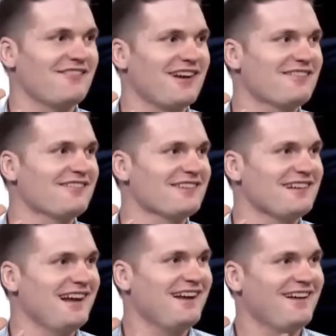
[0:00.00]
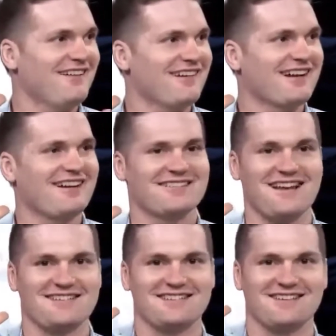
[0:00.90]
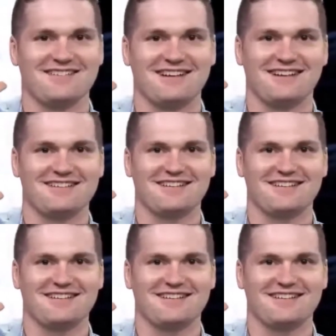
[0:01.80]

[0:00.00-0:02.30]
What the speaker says: Probably not. Oh my God, Sassy's over here.